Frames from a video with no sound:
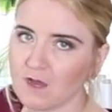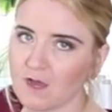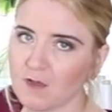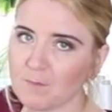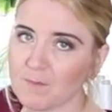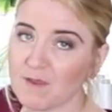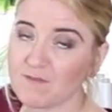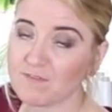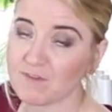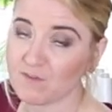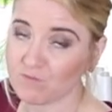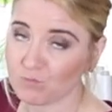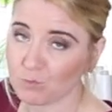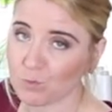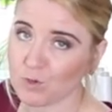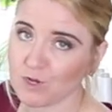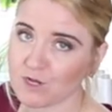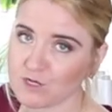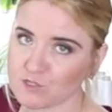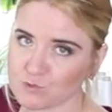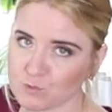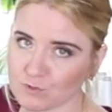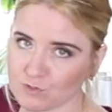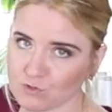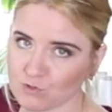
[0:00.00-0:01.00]
If you've
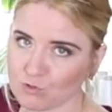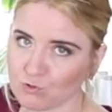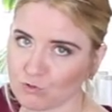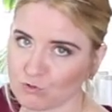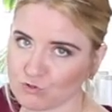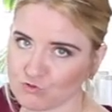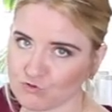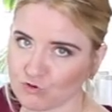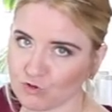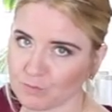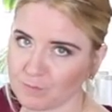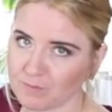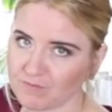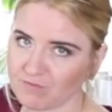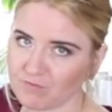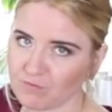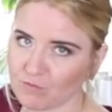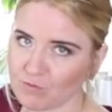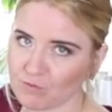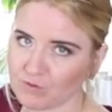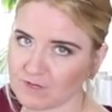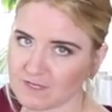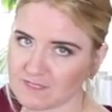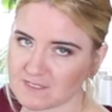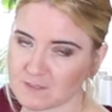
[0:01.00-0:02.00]
worked with corduroy
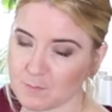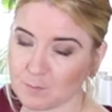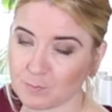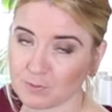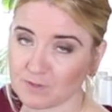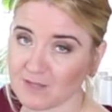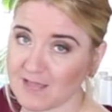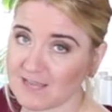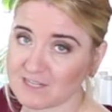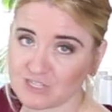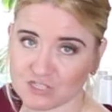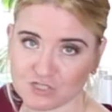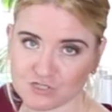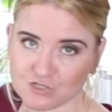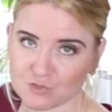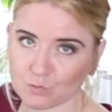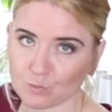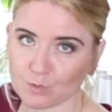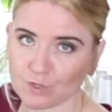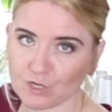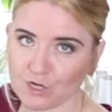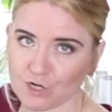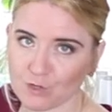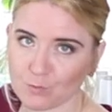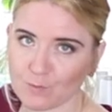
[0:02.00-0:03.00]
before, it's a pleasure to
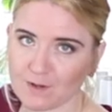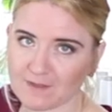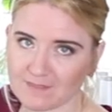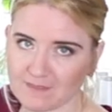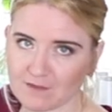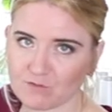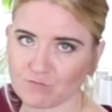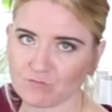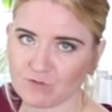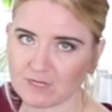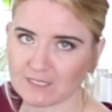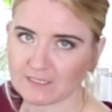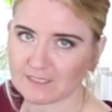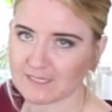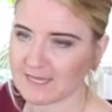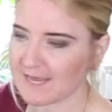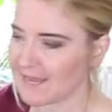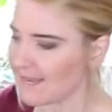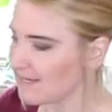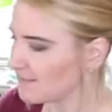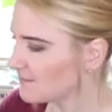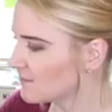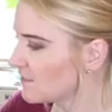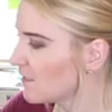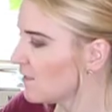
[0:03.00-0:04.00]
work with, it really
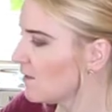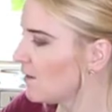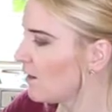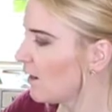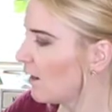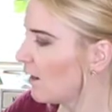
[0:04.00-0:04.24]
is.